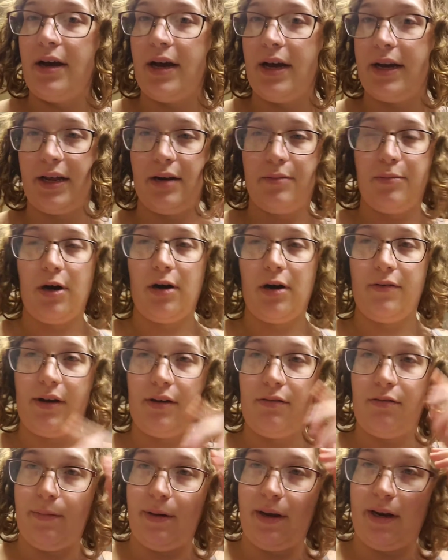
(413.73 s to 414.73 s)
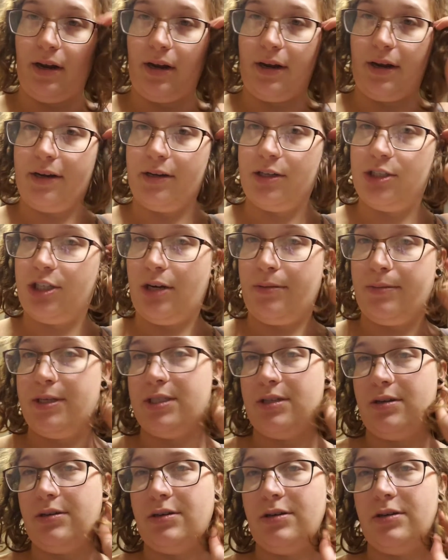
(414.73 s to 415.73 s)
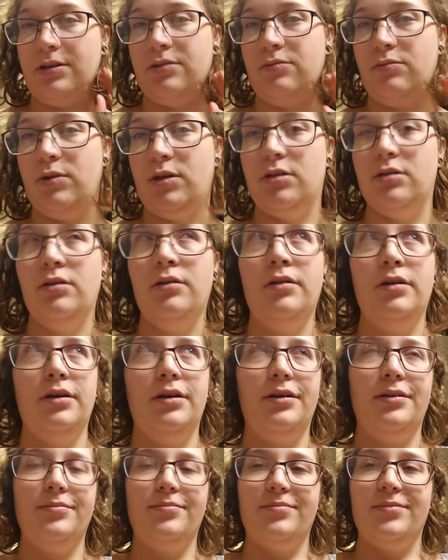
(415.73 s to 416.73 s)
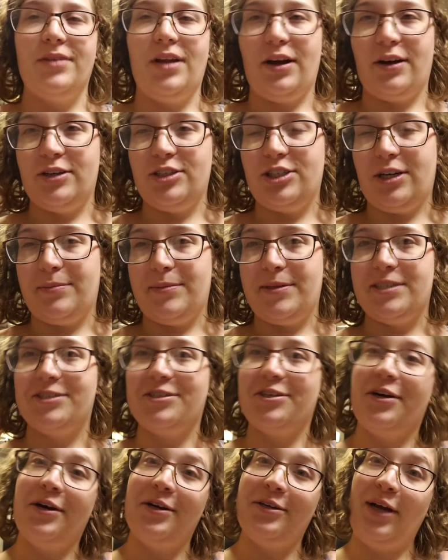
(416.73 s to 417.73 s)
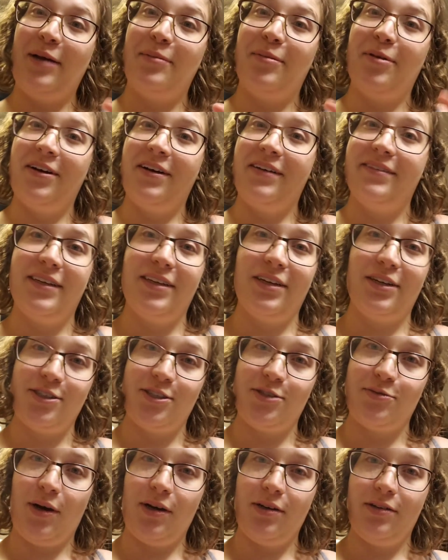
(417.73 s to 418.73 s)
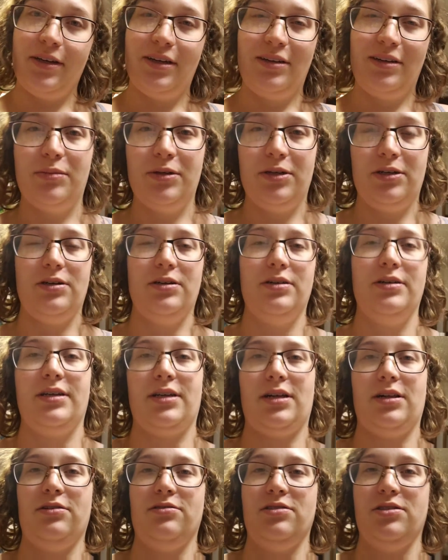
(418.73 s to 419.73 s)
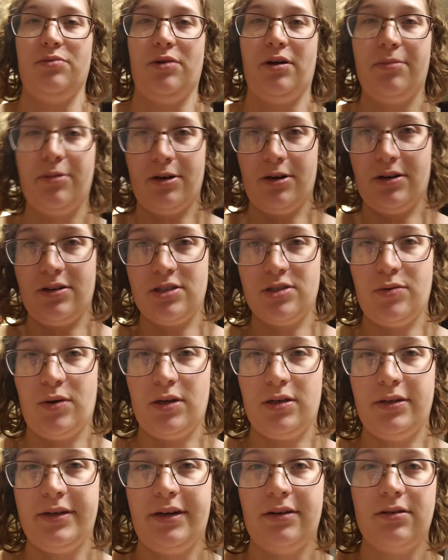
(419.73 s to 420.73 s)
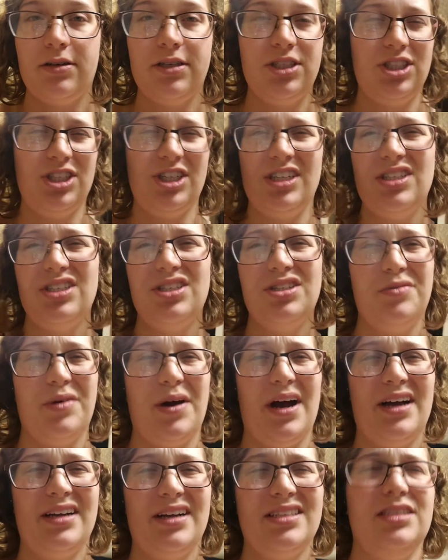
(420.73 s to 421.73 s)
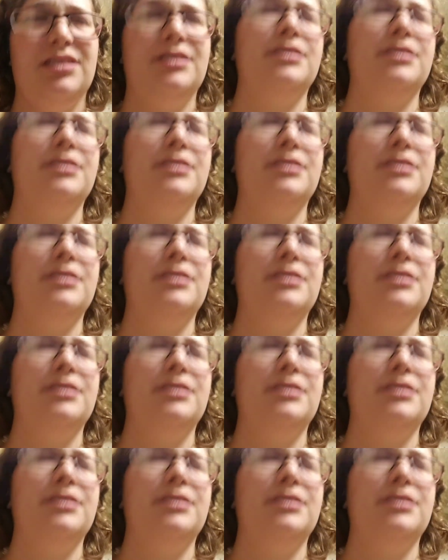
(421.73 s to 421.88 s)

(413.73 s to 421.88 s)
I get Amara ready for bed. I gotta get her jammies on her. Well, not her jammies, her diaper and then her swaddle. I don't put her in clothes when I put her in her swaddle now because she gets too hot.